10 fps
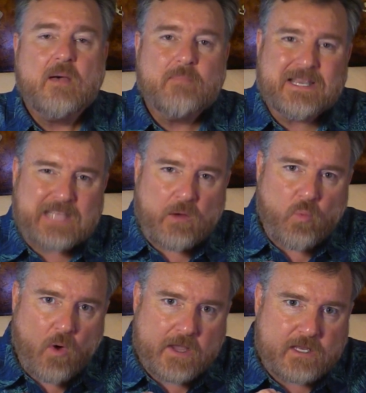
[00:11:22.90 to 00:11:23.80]
because I
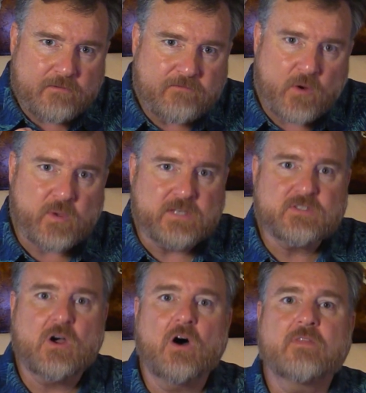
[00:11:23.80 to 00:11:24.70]
want you to
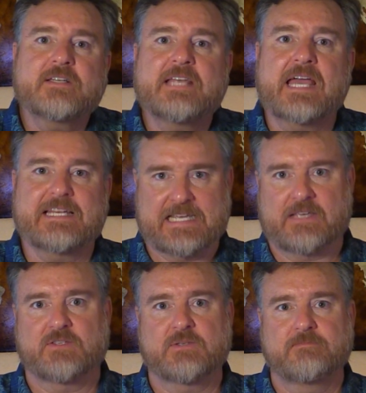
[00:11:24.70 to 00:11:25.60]
focus on the
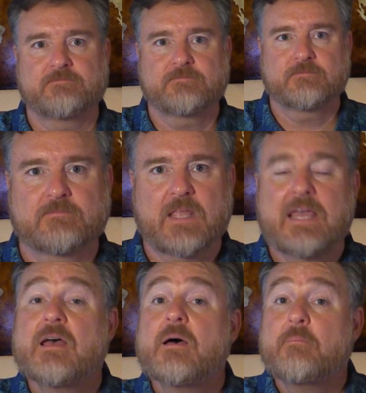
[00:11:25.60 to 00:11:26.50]
techniques.
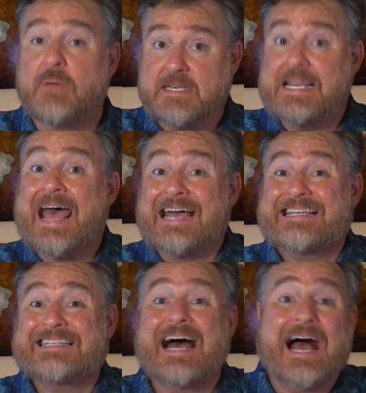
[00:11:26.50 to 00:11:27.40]
But
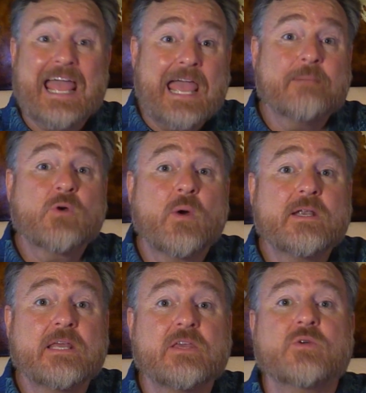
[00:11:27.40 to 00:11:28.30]
next, I am
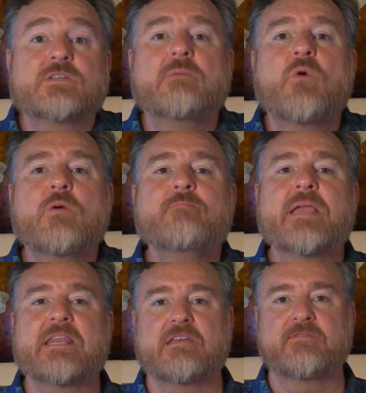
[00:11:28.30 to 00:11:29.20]
going to use a more
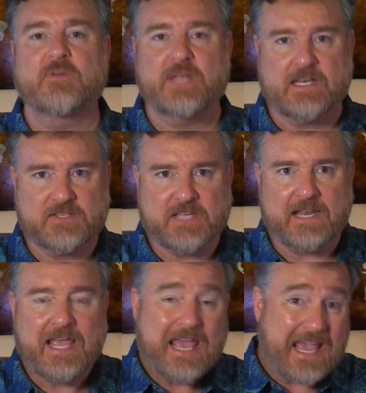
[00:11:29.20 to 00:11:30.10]
meaningful data
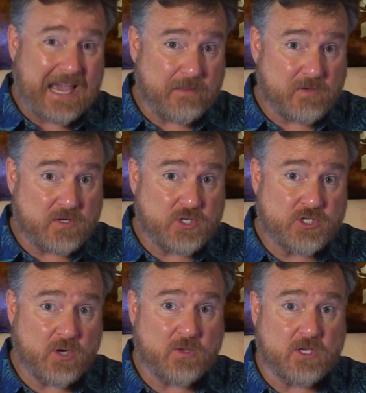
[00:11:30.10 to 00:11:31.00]
set, and I'm going to
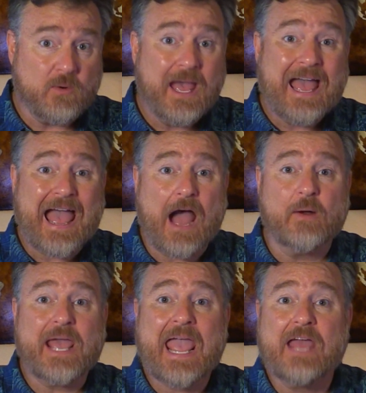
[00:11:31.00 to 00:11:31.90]
show you
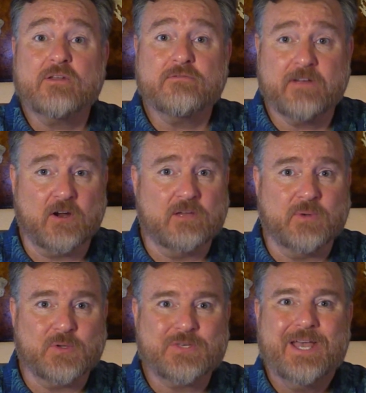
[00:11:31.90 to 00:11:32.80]
how to handle
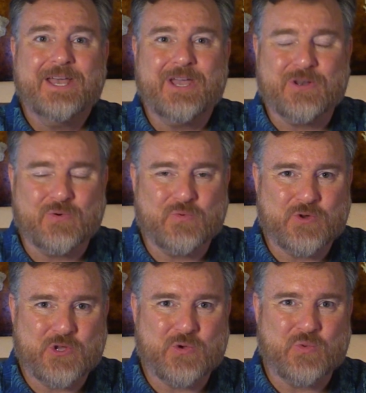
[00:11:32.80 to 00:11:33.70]
variables in a
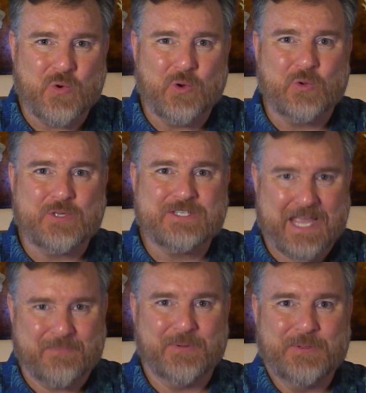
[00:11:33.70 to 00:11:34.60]
real world
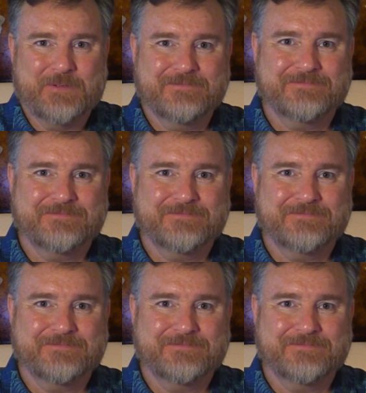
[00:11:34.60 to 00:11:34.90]
example.